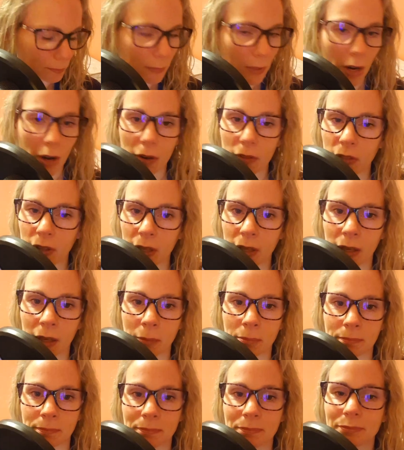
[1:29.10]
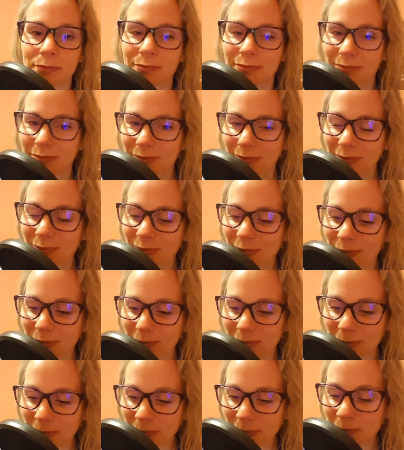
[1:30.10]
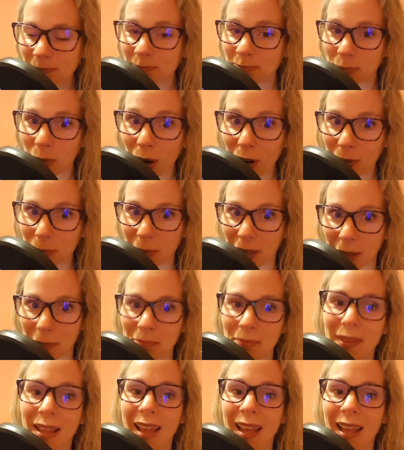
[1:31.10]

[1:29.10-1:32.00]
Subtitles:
or the, pardon me.